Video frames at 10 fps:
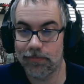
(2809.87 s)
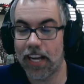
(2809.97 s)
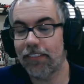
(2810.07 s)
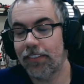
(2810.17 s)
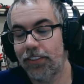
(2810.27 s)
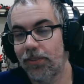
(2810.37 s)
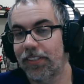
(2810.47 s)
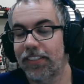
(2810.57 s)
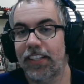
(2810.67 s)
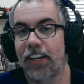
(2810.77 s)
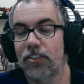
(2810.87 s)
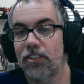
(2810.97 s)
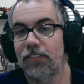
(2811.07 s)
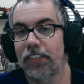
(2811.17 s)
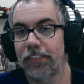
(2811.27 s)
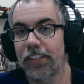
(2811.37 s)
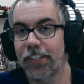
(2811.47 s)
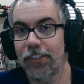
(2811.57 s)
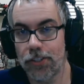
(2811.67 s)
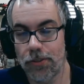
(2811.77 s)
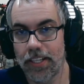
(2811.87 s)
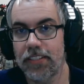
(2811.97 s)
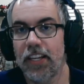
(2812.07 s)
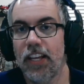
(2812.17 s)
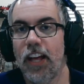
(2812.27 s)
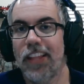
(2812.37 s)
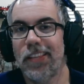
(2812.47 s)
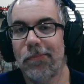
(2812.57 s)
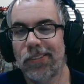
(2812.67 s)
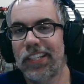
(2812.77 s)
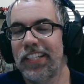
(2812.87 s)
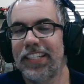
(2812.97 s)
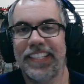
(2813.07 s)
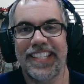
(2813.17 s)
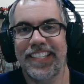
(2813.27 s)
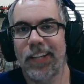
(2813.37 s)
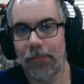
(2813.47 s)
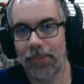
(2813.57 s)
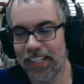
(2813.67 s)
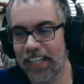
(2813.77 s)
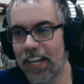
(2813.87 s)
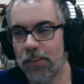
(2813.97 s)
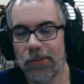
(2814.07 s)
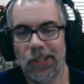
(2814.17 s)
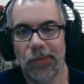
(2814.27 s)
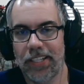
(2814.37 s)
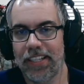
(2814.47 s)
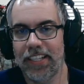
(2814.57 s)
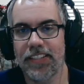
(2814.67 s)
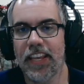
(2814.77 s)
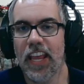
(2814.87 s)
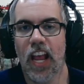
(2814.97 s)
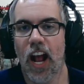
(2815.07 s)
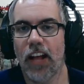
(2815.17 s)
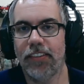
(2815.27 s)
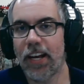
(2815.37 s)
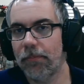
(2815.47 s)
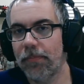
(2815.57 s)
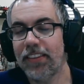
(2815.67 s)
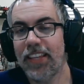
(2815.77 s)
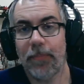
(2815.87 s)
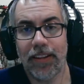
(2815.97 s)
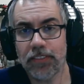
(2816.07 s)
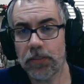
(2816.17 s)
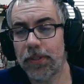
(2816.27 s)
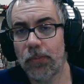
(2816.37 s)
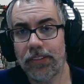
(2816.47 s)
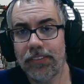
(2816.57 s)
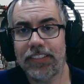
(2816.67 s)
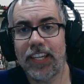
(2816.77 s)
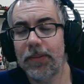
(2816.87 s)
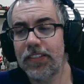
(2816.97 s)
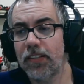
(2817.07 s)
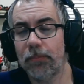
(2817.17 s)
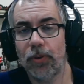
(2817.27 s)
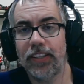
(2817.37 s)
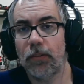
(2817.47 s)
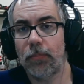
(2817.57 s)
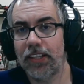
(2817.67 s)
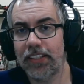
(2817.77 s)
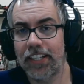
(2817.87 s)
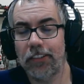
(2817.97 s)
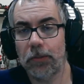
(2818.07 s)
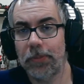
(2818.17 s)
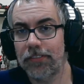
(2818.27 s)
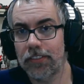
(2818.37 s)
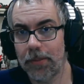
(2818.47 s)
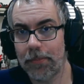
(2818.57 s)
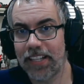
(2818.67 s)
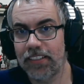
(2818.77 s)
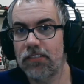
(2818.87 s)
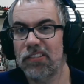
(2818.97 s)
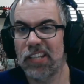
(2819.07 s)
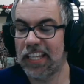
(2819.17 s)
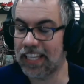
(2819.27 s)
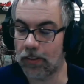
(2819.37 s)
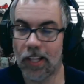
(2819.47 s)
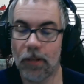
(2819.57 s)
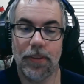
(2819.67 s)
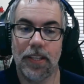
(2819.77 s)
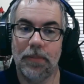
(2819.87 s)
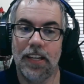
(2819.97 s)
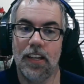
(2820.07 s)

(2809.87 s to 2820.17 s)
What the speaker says: I really do think the Kheres are a really, really good unit. The Moroi needs something. I don't know what it is. Now, they balance pretty well in this game. At some point, they'll probably get a little bit of a rebalance, and that'll help them.